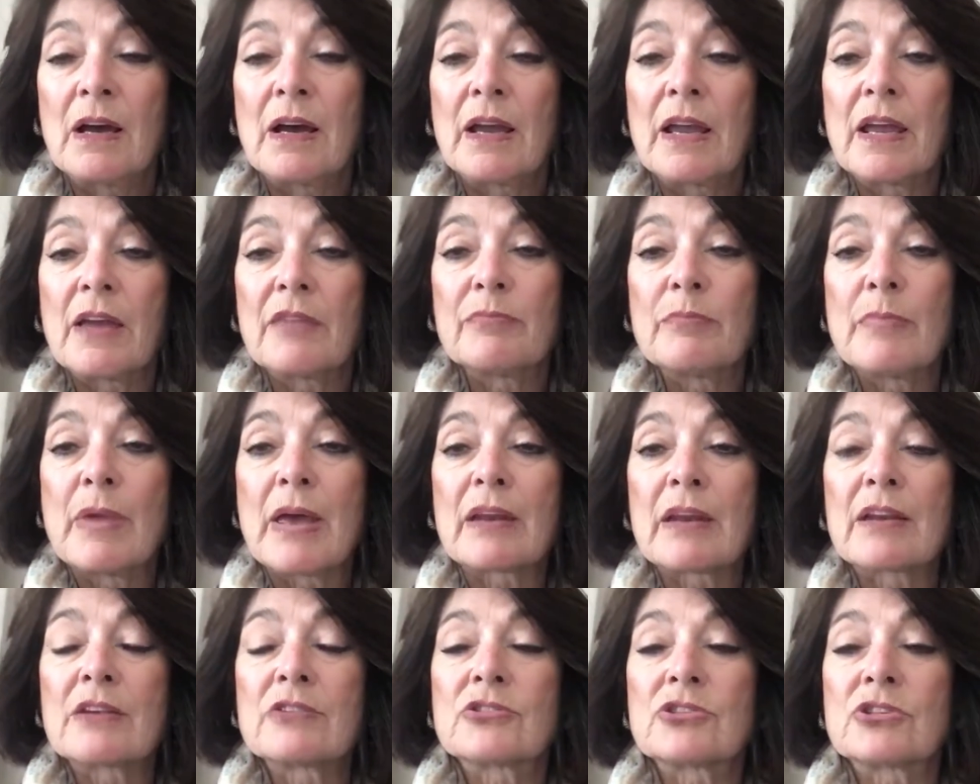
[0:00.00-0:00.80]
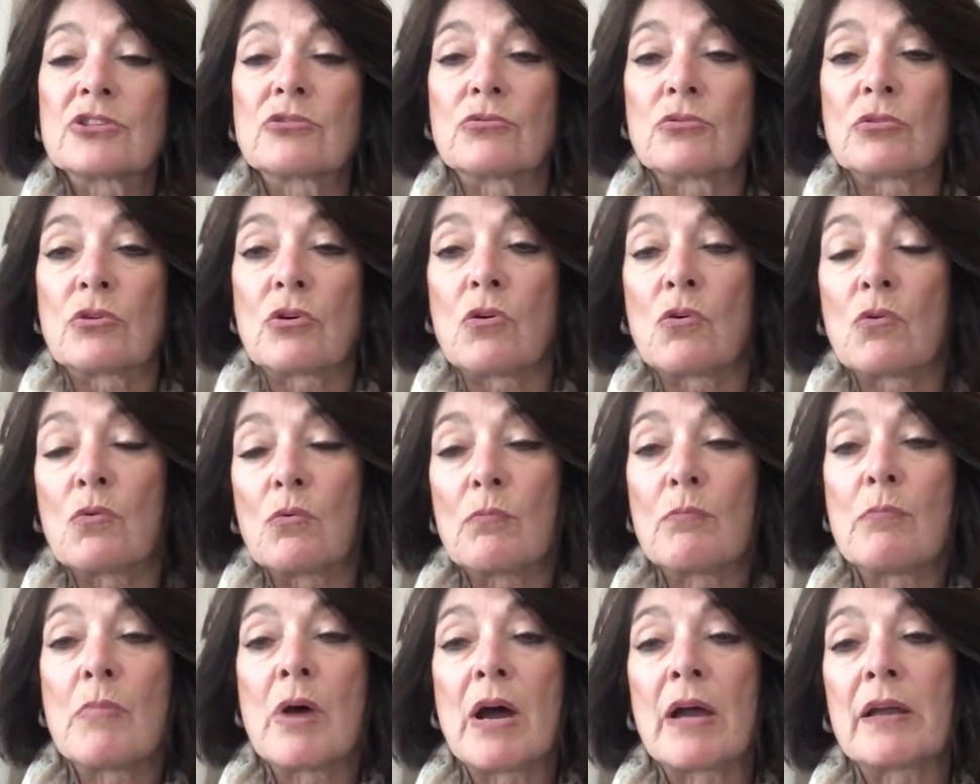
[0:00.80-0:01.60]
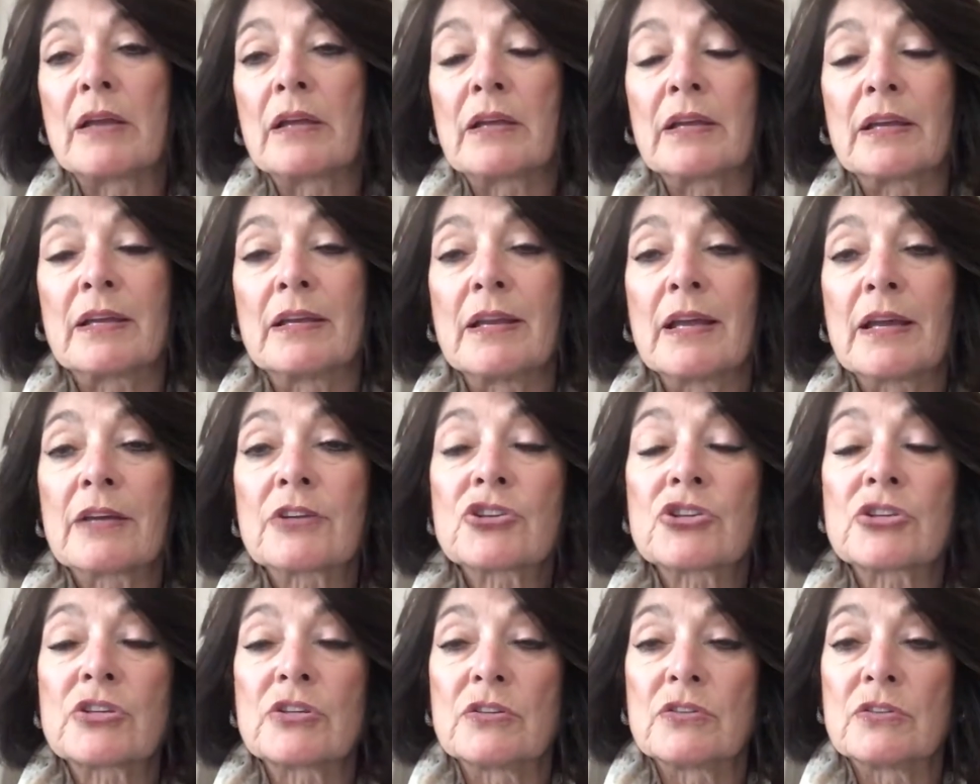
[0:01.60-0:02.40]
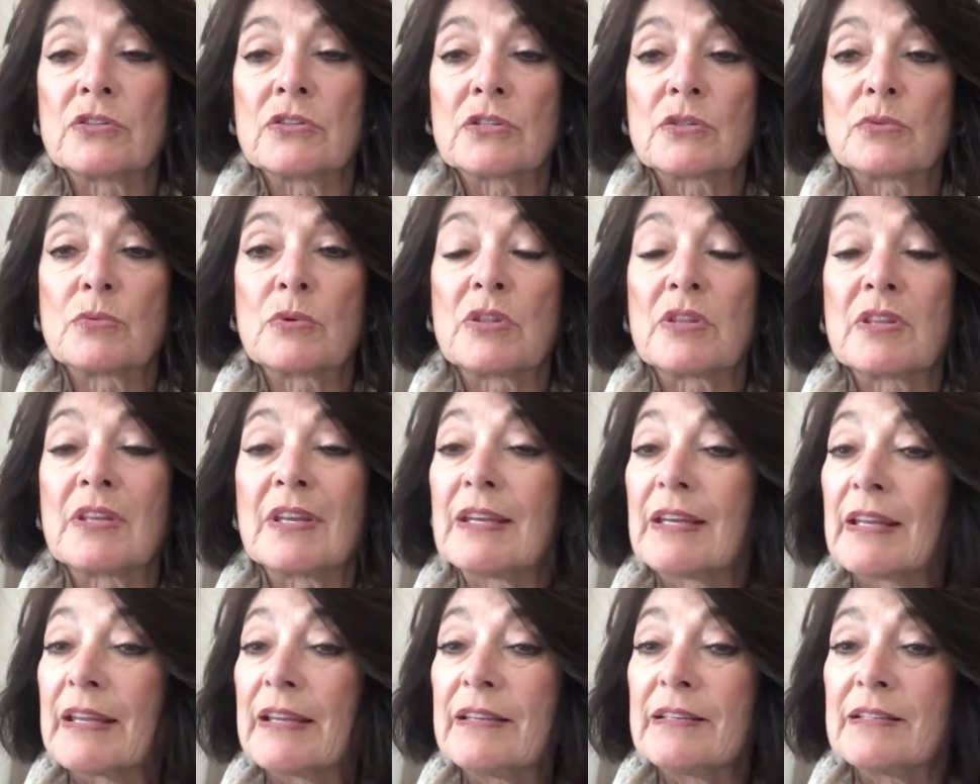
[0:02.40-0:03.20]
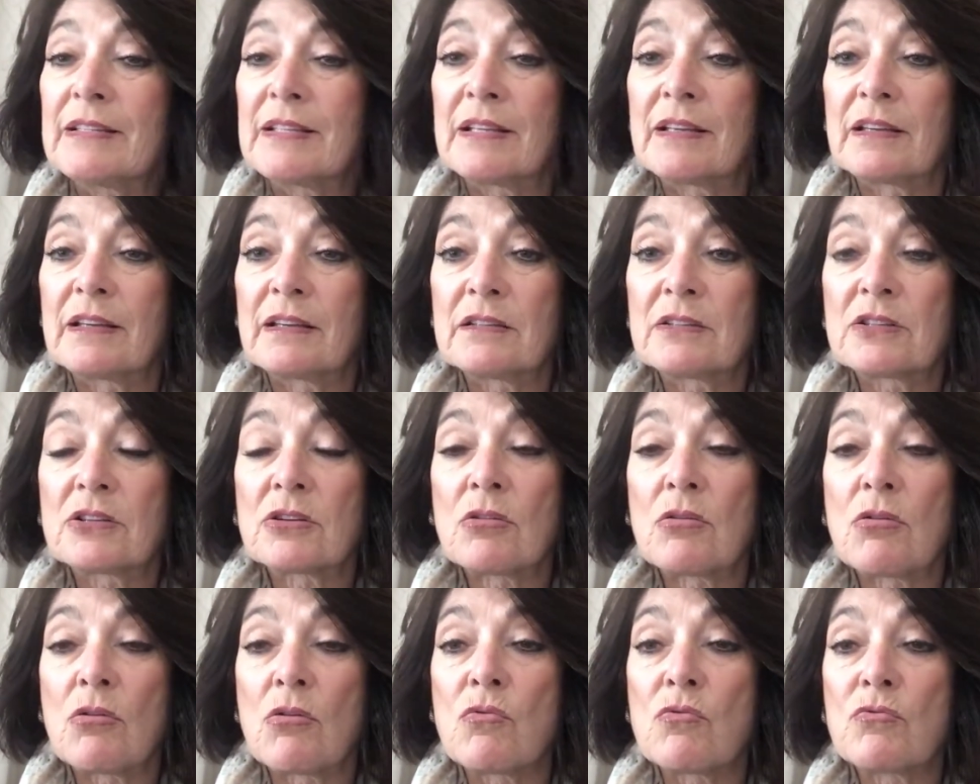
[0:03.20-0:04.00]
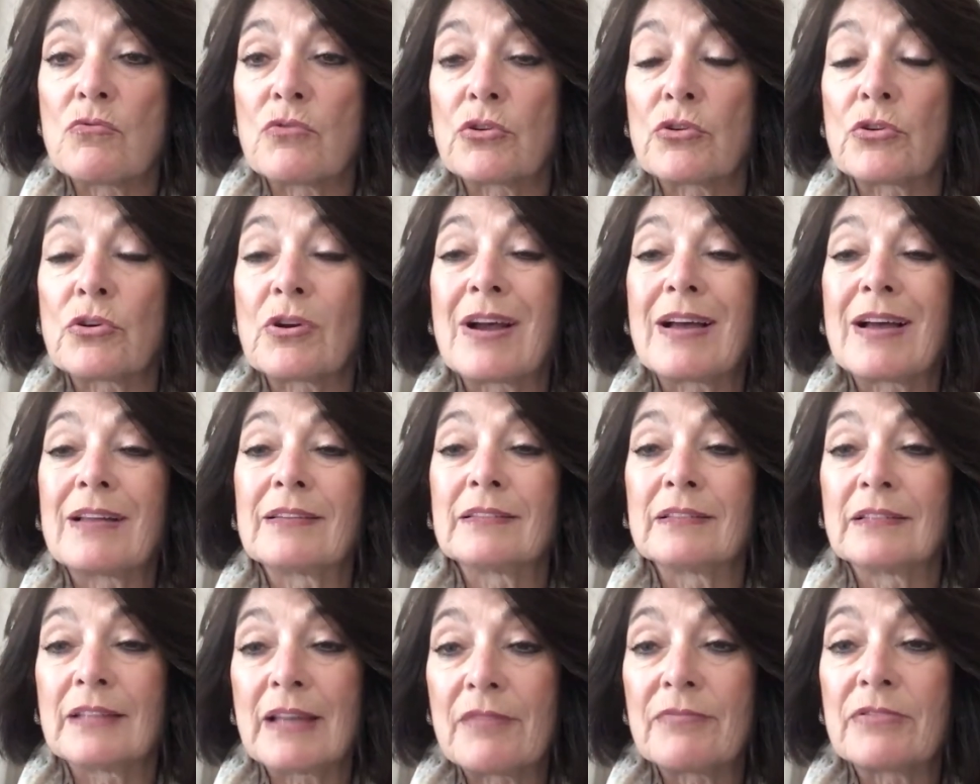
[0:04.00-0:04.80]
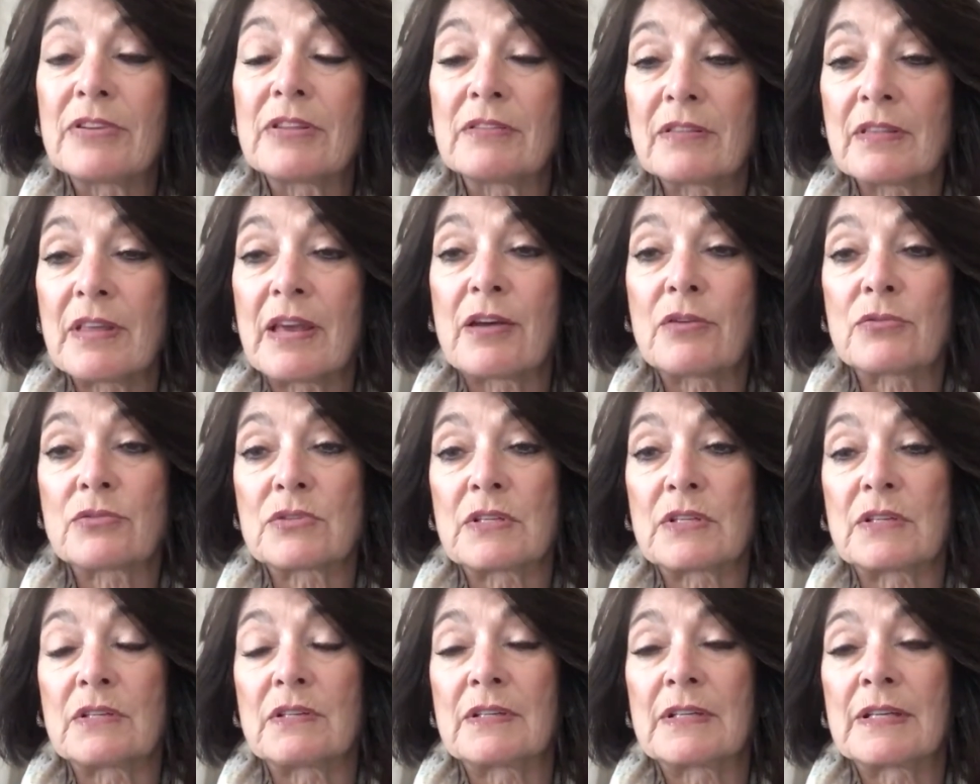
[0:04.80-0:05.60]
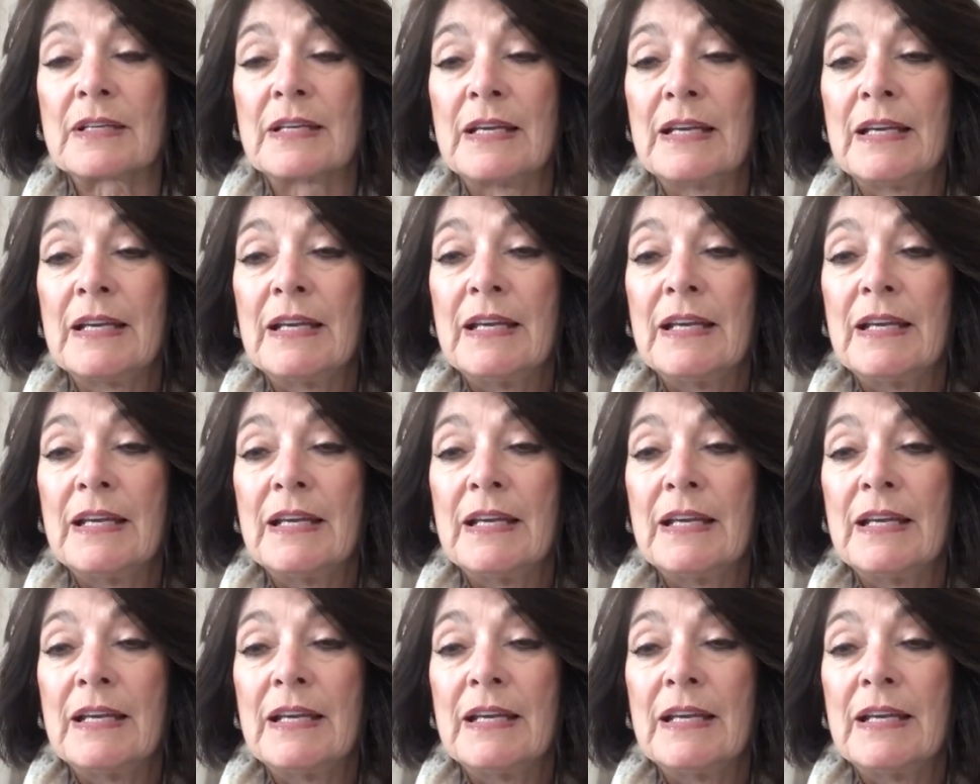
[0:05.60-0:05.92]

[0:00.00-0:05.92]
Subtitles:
I have managed to grow my connections within LinkedIn to over 11,000.